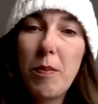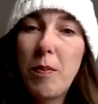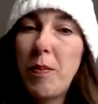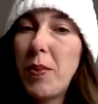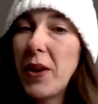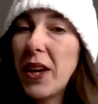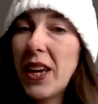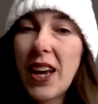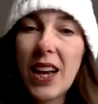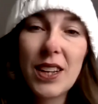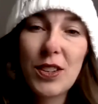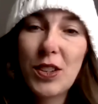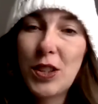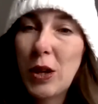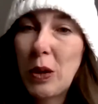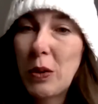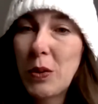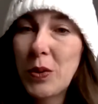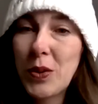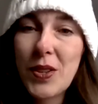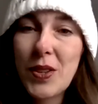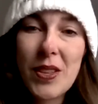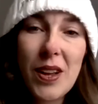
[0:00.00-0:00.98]
because
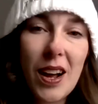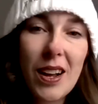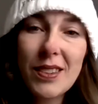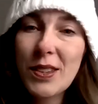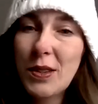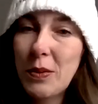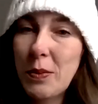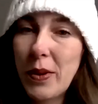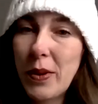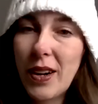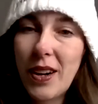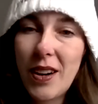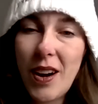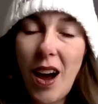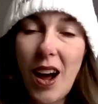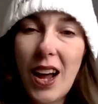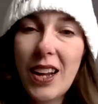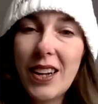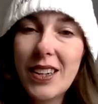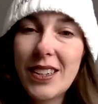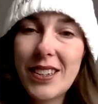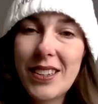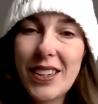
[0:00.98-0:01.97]
those thoughts were
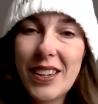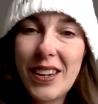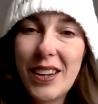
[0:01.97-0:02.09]
not